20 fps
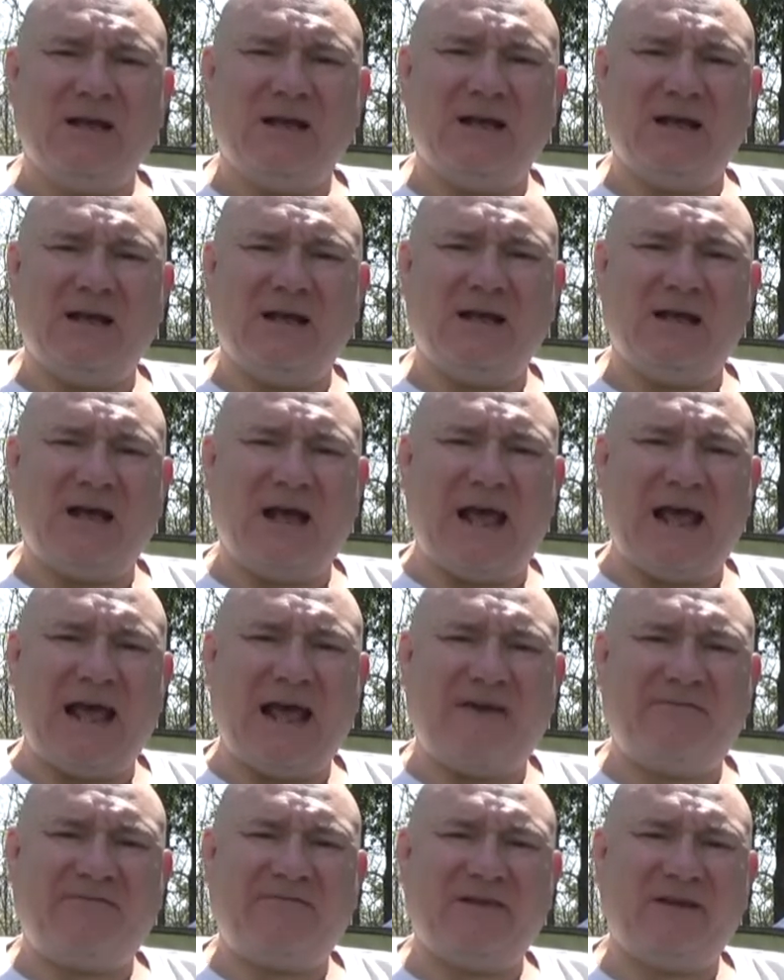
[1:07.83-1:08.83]
I
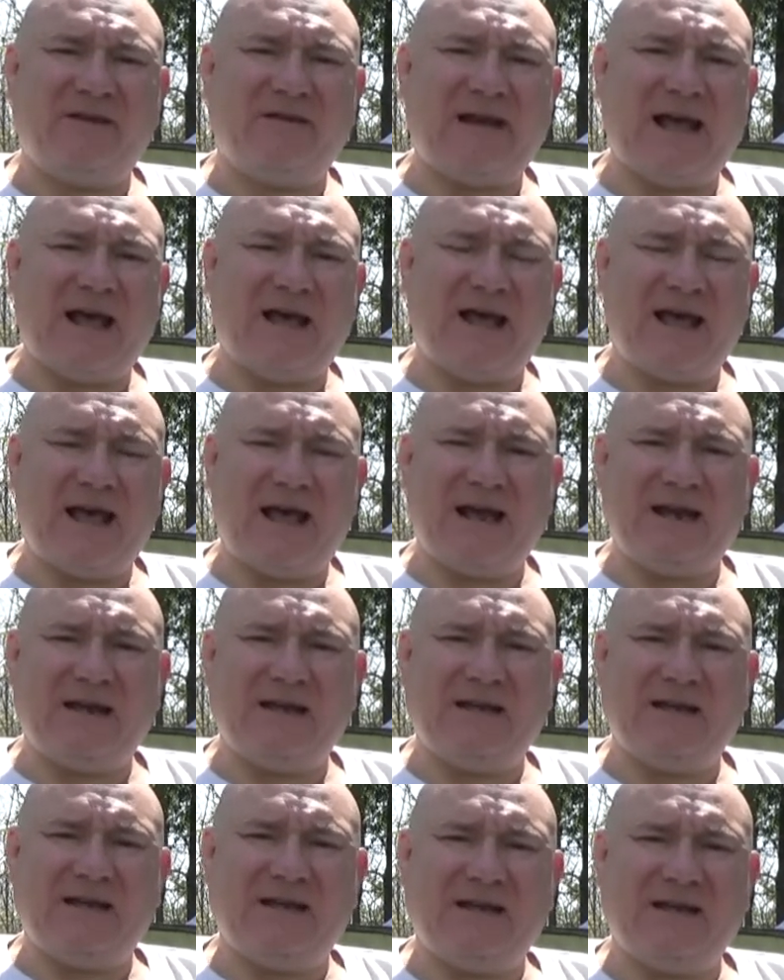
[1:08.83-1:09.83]
have figured out how
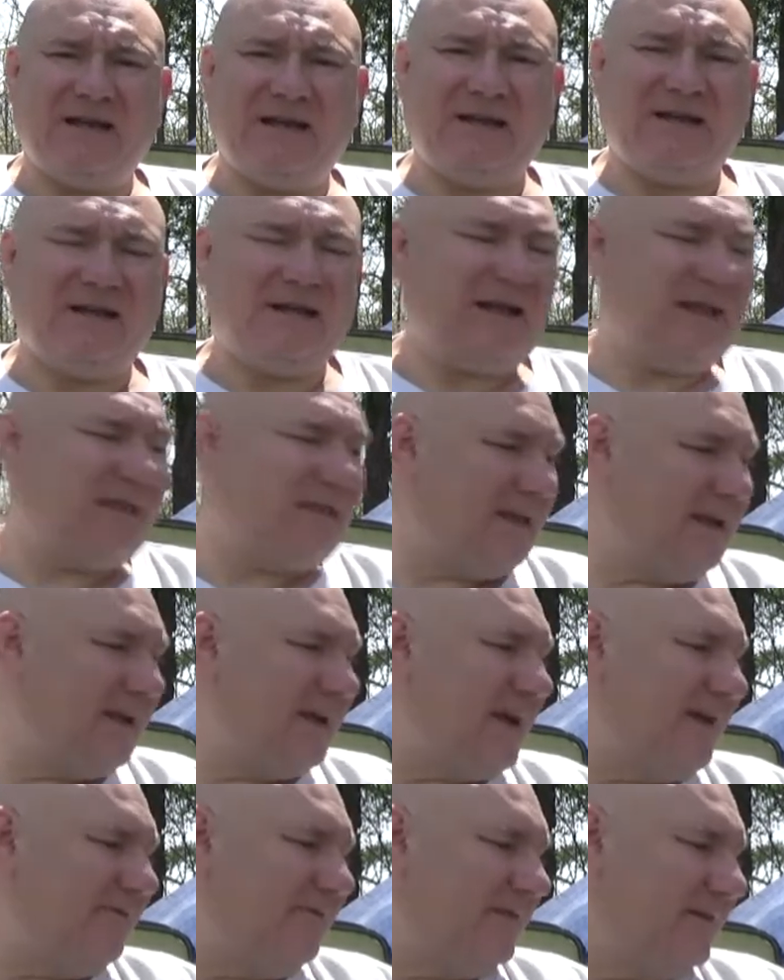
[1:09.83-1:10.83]
to, I
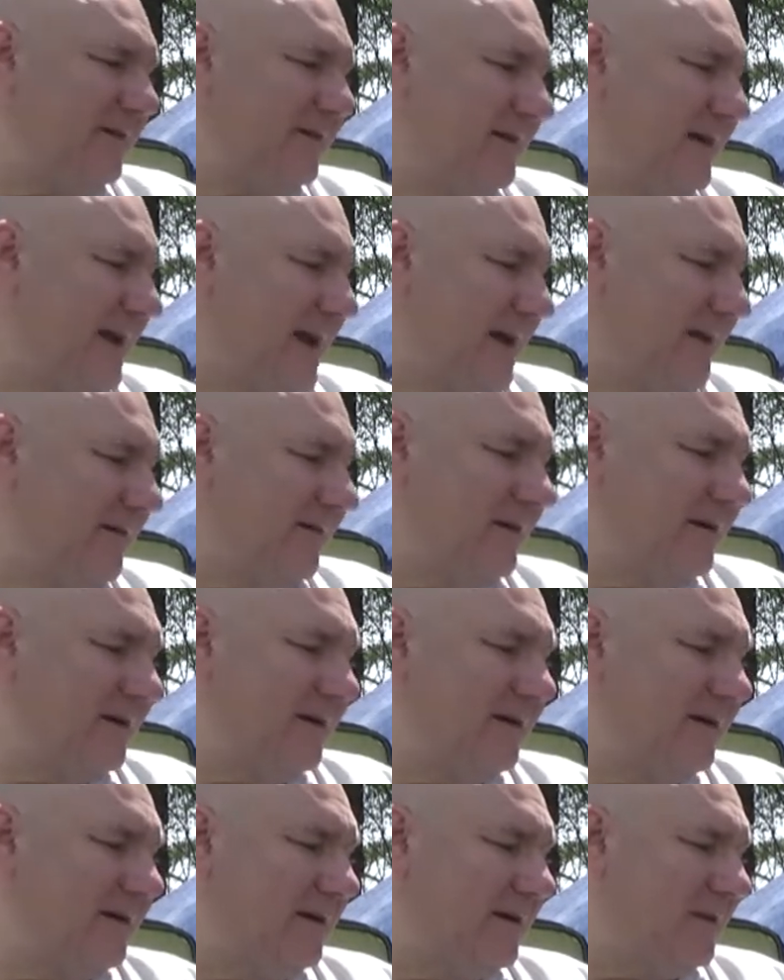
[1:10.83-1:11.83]
think I figured out
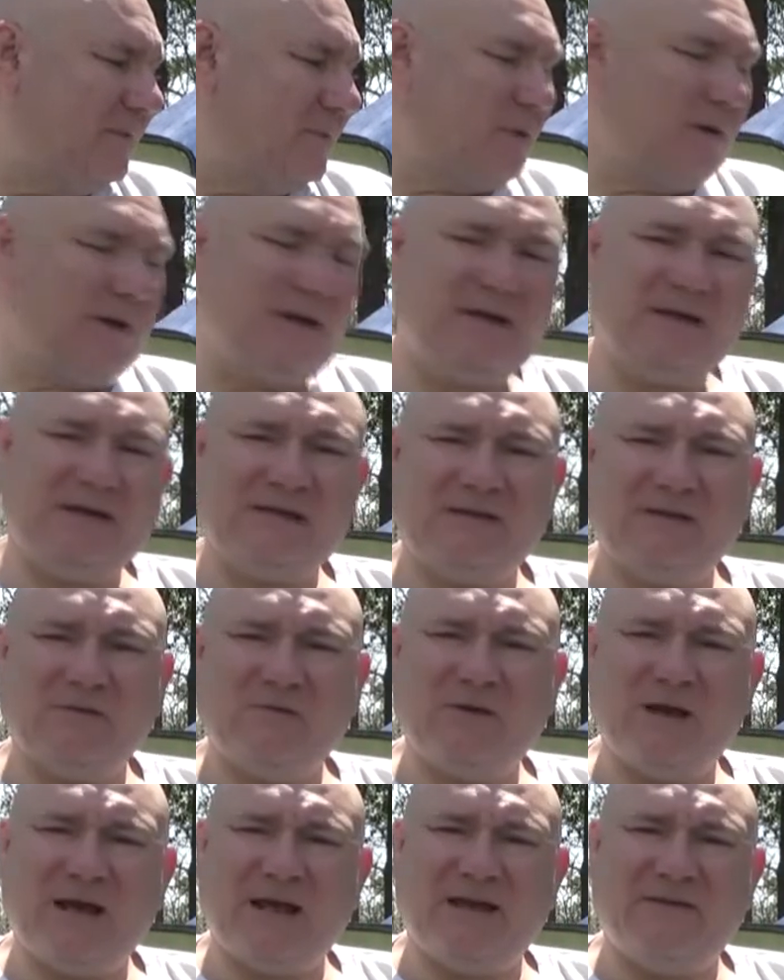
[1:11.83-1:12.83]
a pretty decent
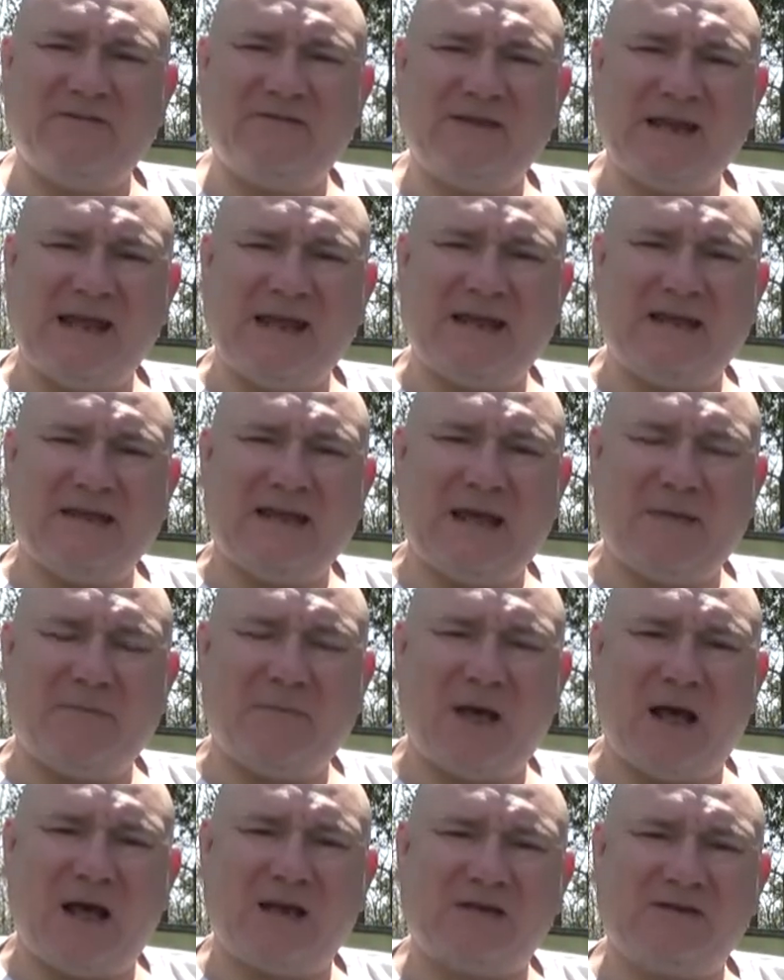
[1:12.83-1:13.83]
way of taking that
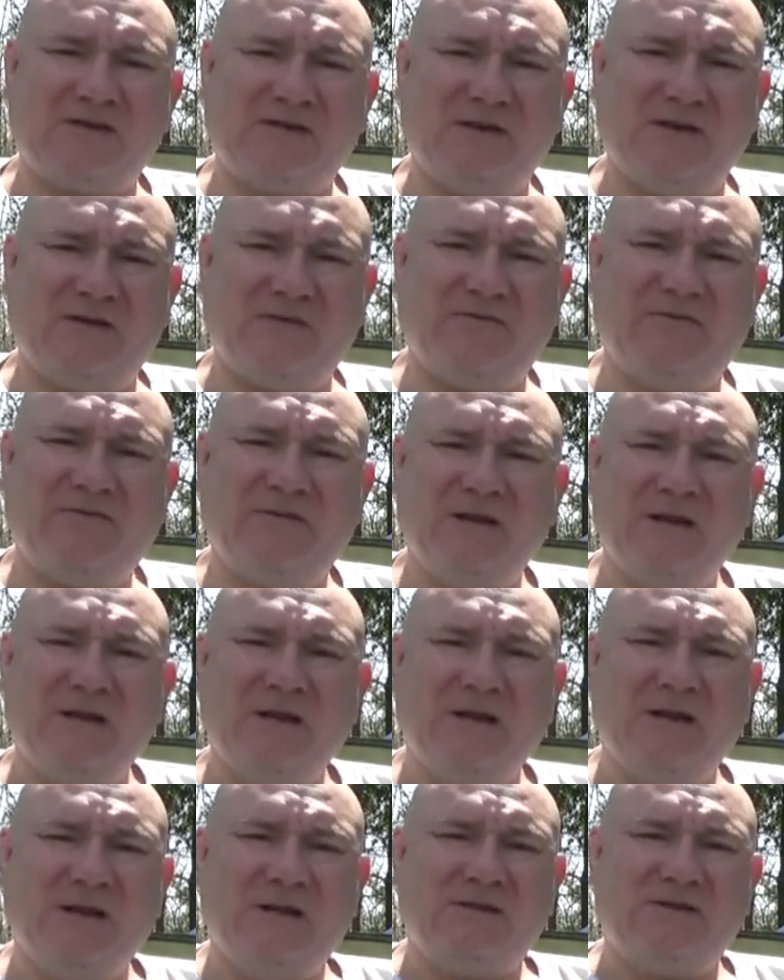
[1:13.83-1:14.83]
box stove.
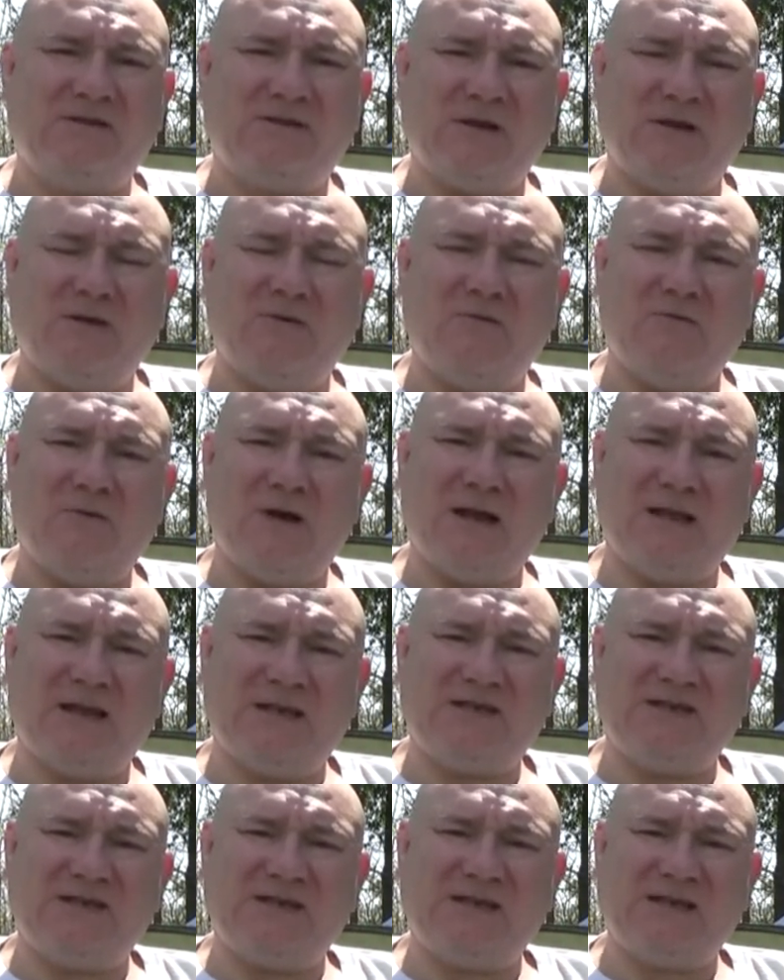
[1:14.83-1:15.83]
So
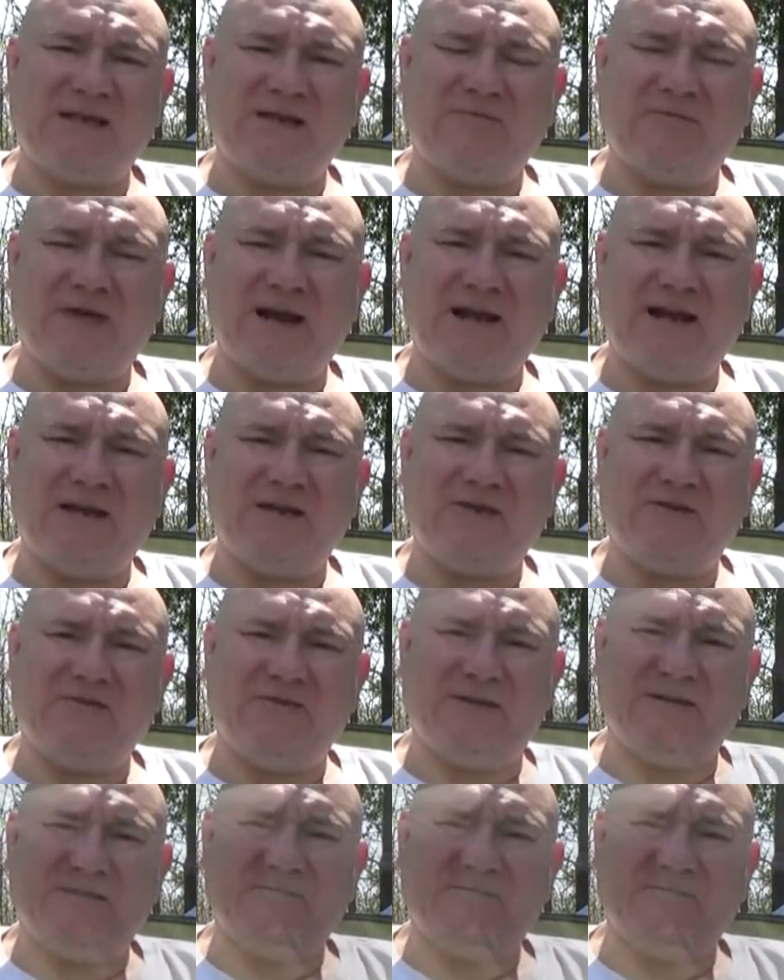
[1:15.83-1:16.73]
let's just get right into it.